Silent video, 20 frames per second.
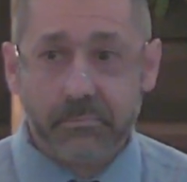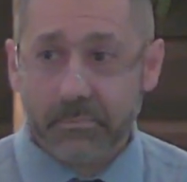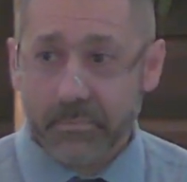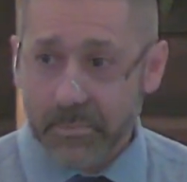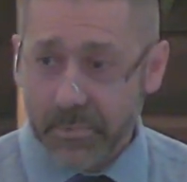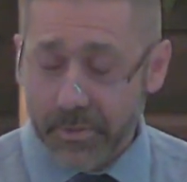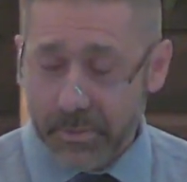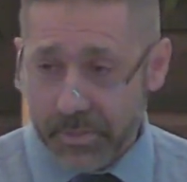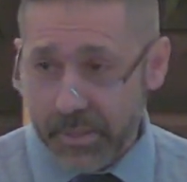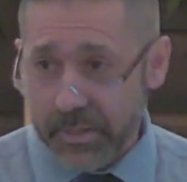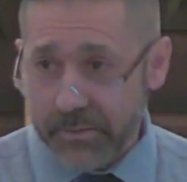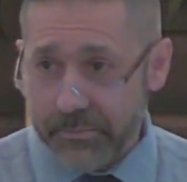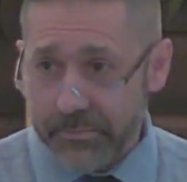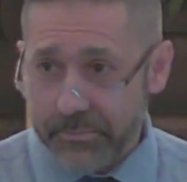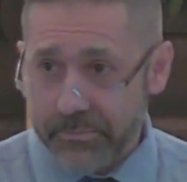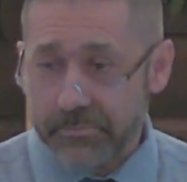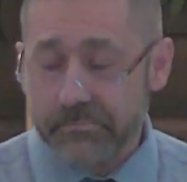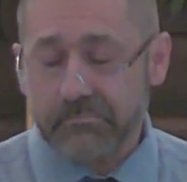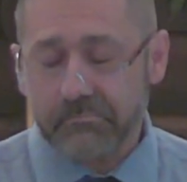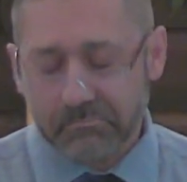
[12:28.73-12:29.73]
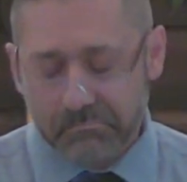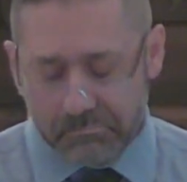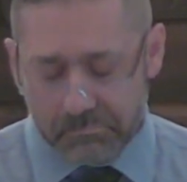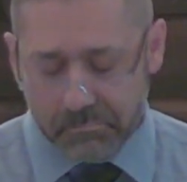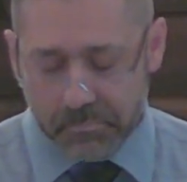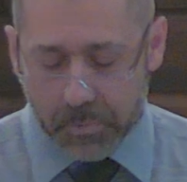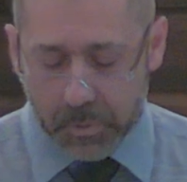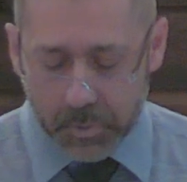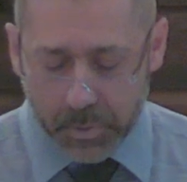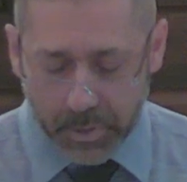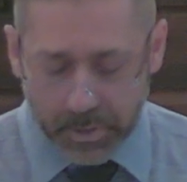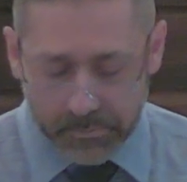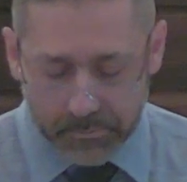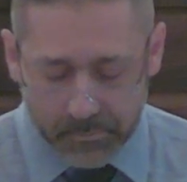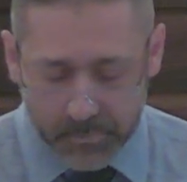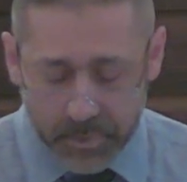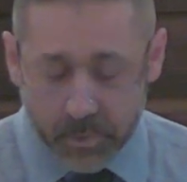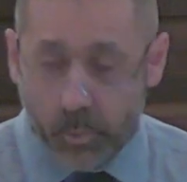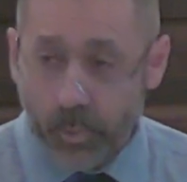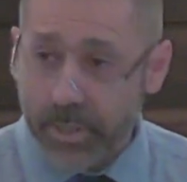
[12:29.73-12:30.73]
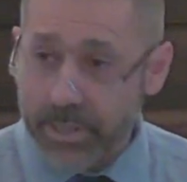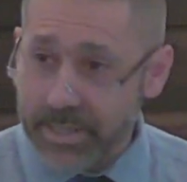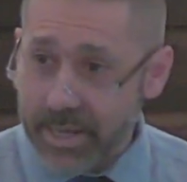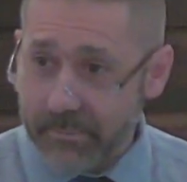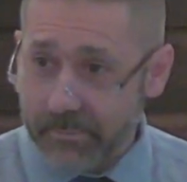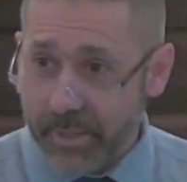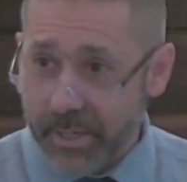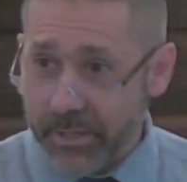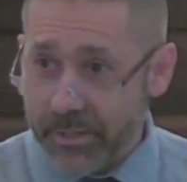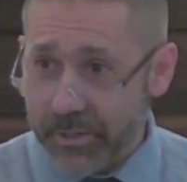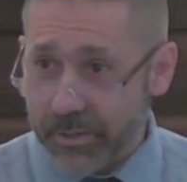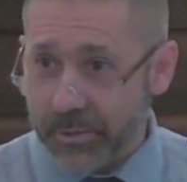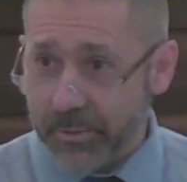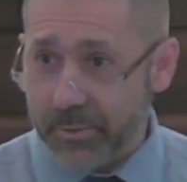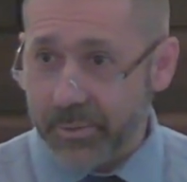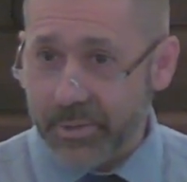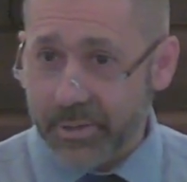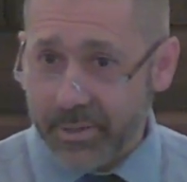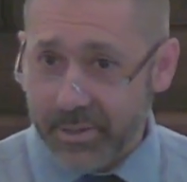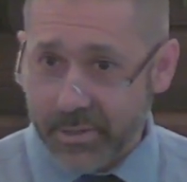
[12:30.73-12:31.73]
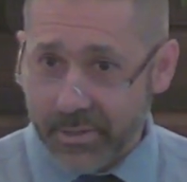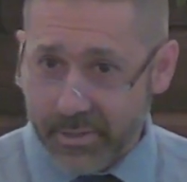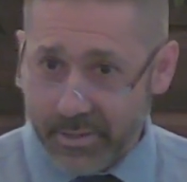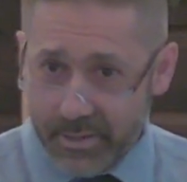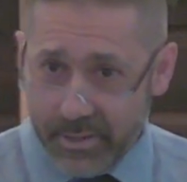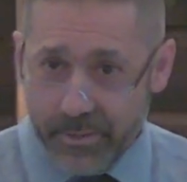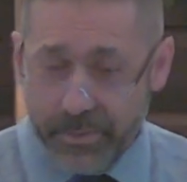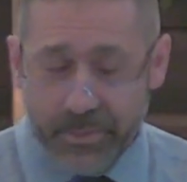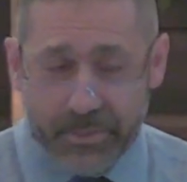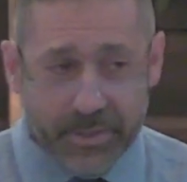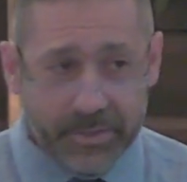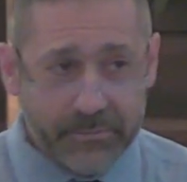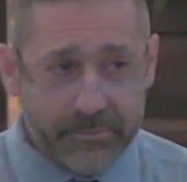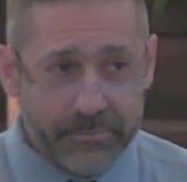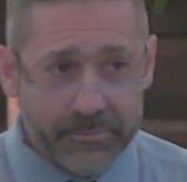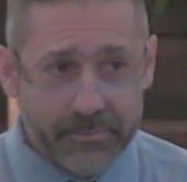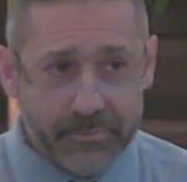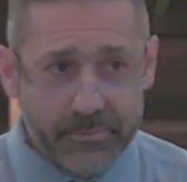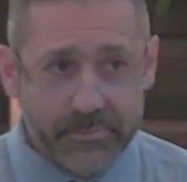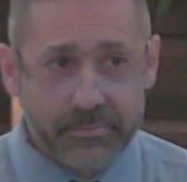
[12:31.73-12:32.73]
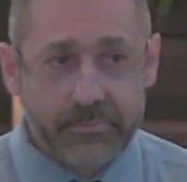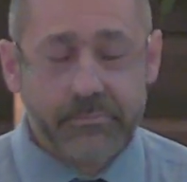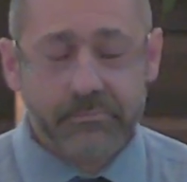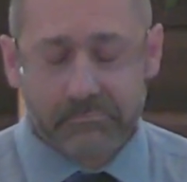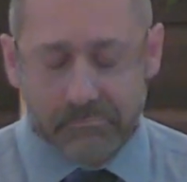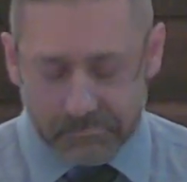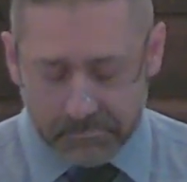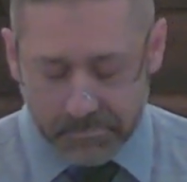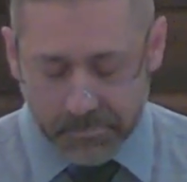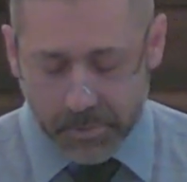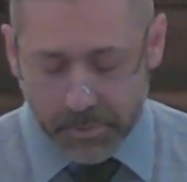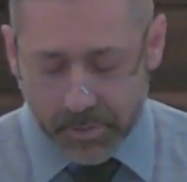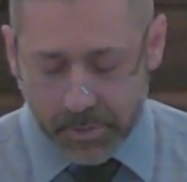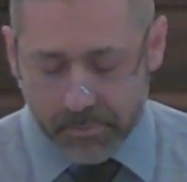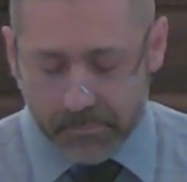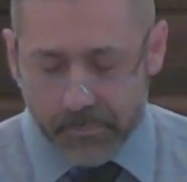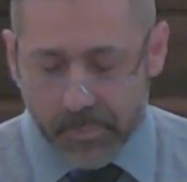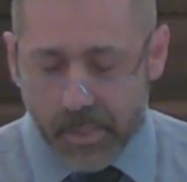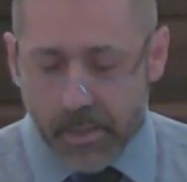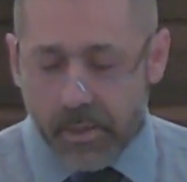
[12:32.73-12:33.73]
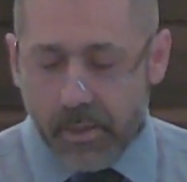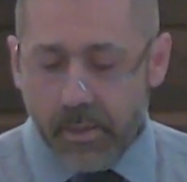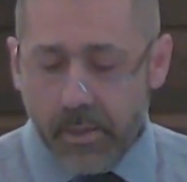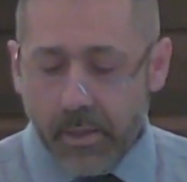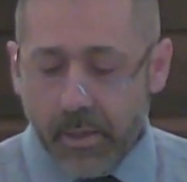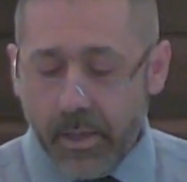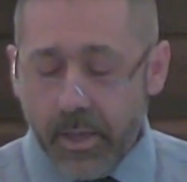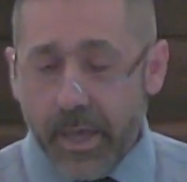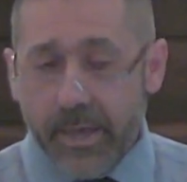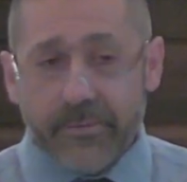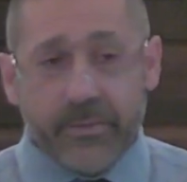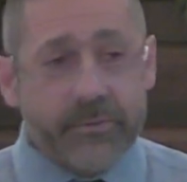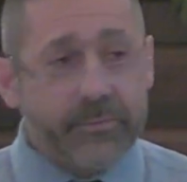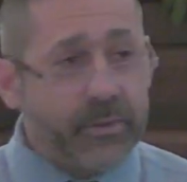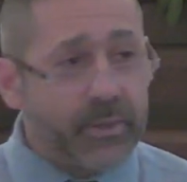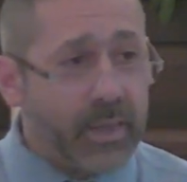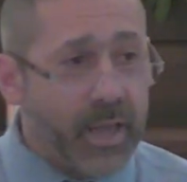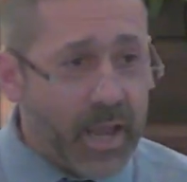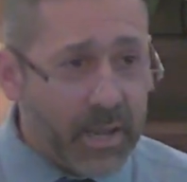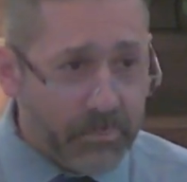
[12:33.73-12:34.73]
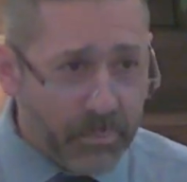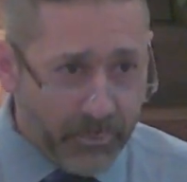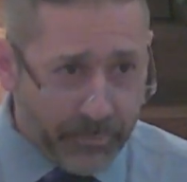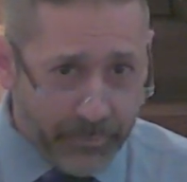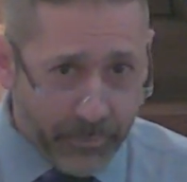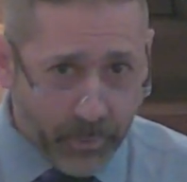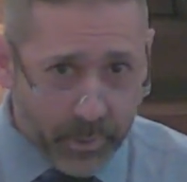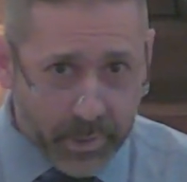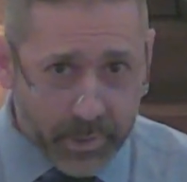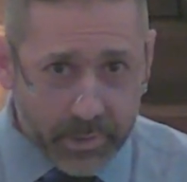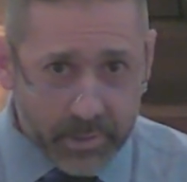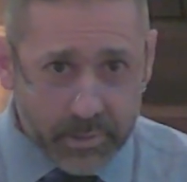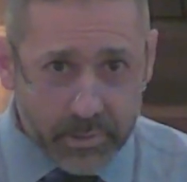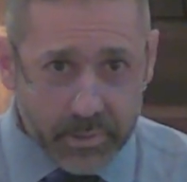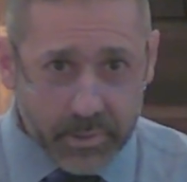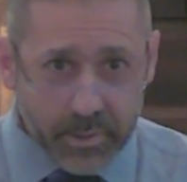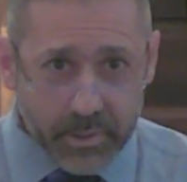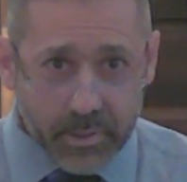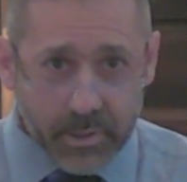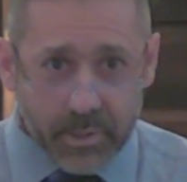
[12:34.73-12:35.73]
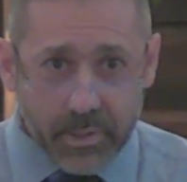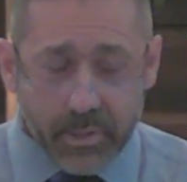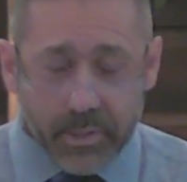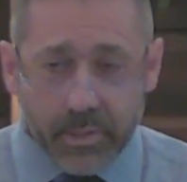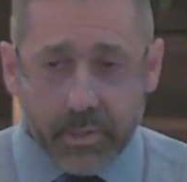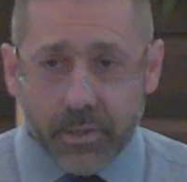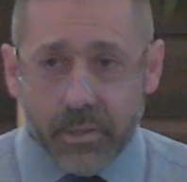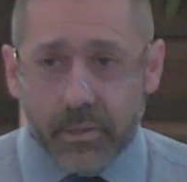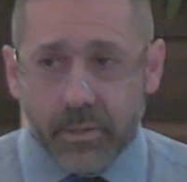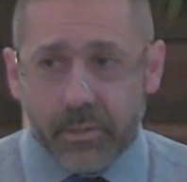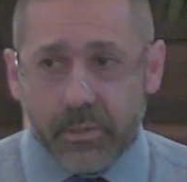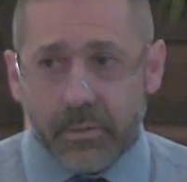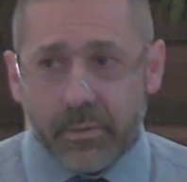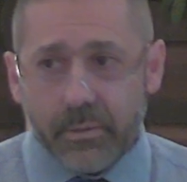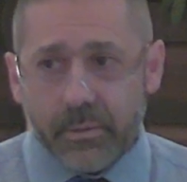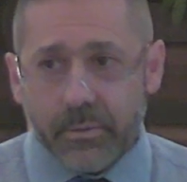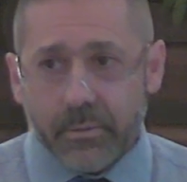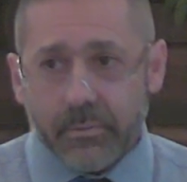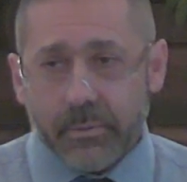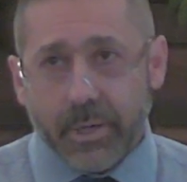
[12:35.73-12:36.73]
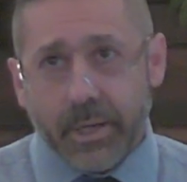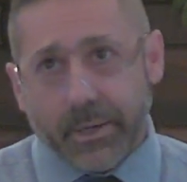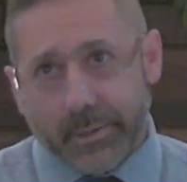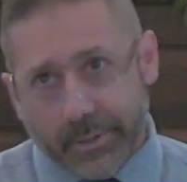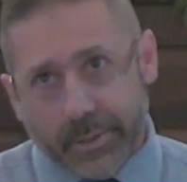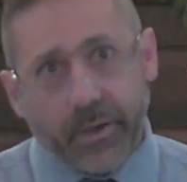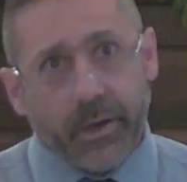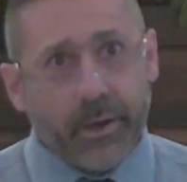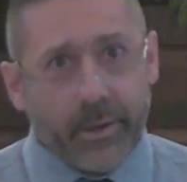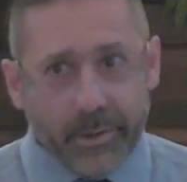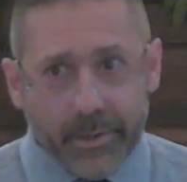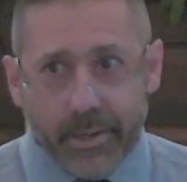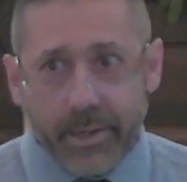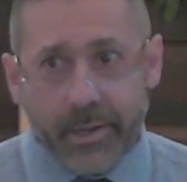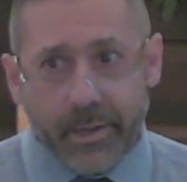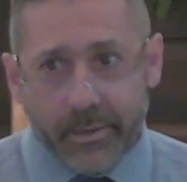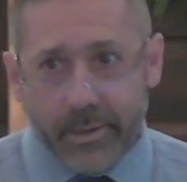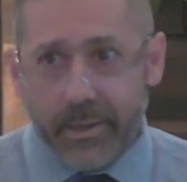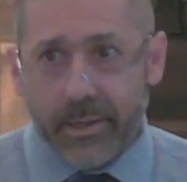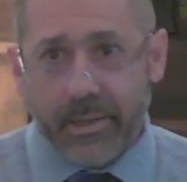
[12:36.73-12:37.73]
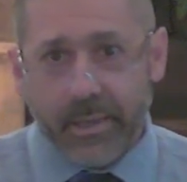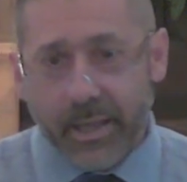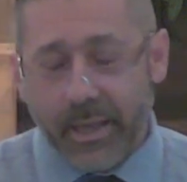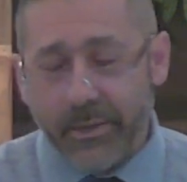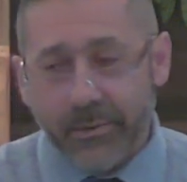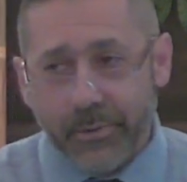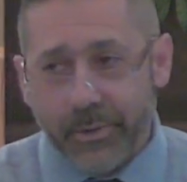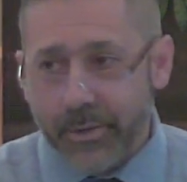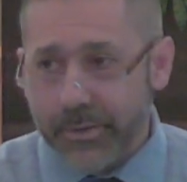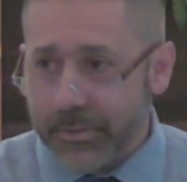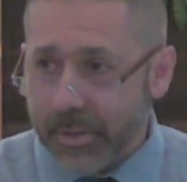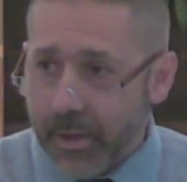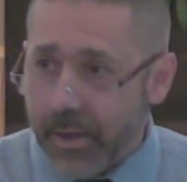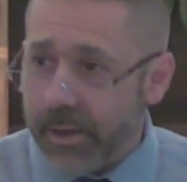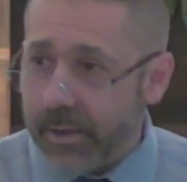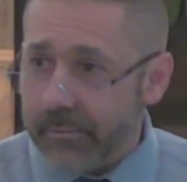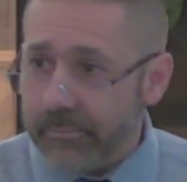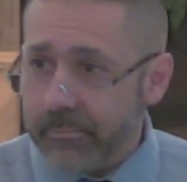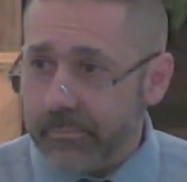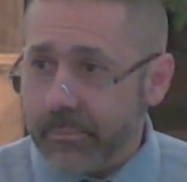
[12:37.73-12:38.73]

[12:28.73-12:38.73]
"A thief." "Okay, so what does that make you?" "A thief." "Okay. Have you ever lied before?" "Well, yeah, I lie all the time."